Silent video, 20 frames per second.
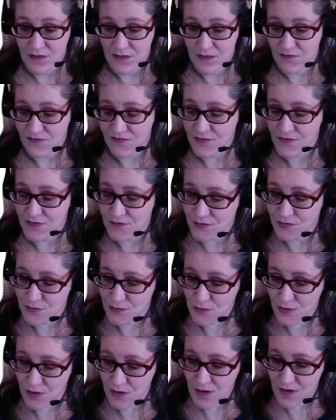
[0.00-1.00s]
for the
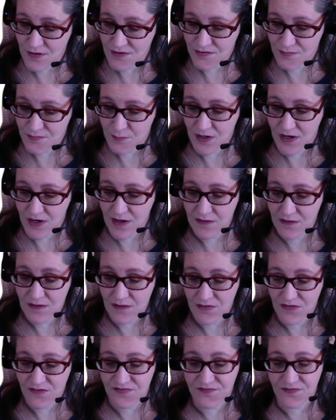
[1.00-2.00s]
2-card spread,
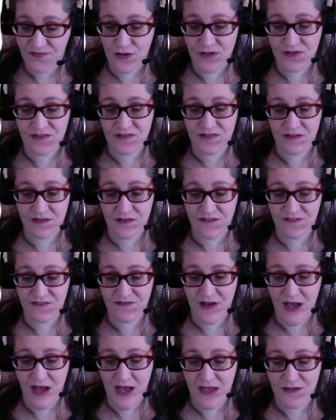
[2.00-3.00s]
the first
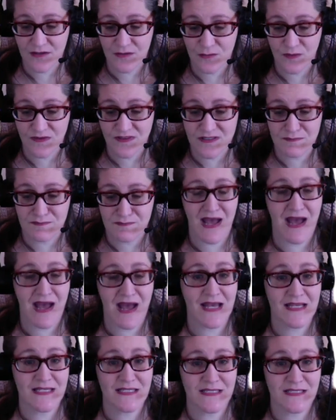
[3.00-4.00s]
signifies what the
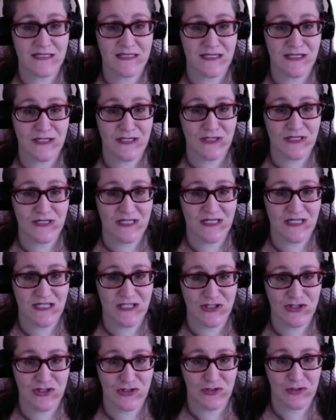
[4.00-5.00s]
past is here to
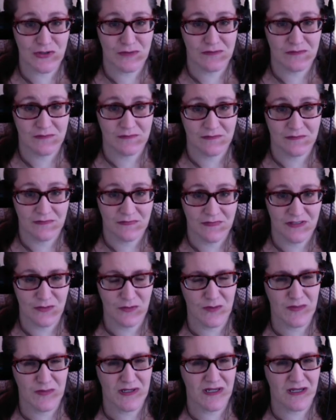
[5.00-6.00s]
teach you. So
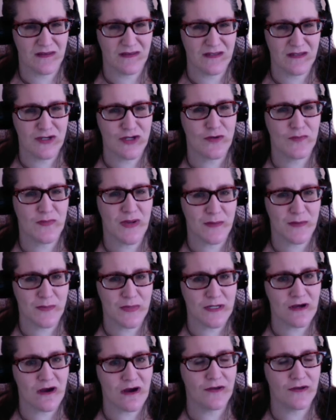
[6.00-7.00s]
we begin the year, maybe
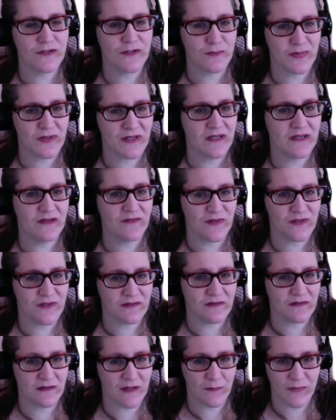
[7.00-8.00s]
contemplate if this
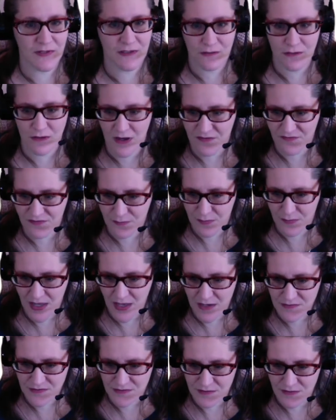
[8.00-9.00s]
is something you got from
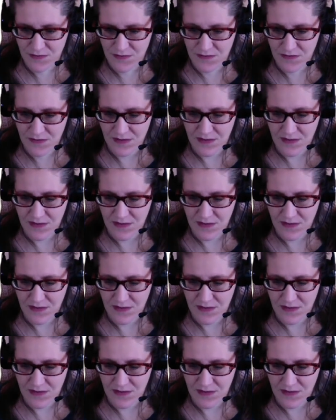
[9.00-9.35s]
last year.